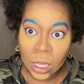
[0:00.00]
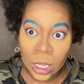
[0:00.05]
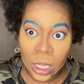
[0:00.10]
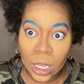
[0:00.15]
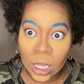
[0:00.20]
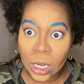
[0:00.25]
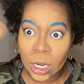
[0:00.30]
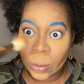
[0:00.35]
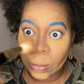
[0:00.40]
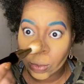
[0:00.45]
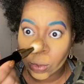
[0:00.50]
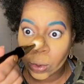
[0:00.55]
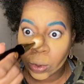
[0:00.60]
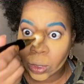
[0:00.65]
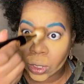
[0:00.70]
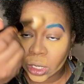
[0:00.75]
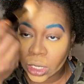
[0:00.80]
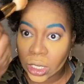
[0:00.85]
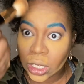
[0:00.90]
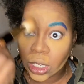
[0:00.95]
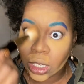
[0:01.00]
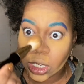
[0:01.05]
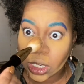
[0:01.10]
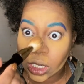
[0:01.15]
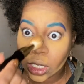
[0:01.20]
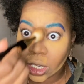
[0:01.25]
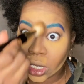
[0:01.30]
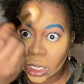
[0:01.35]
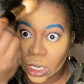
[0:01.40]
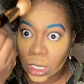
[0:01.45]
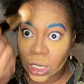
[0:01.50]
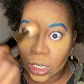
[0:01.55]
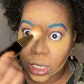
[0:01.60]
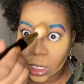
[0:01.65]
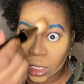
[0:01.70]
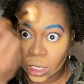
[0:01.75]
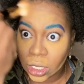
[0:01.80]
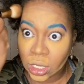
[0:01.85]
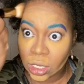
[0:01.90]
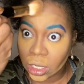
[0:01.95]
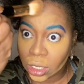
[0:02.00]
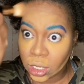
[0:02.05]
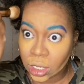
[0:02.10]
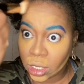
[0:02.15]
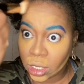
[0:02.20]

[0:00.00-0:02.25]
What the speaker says: and I'm going to just dust.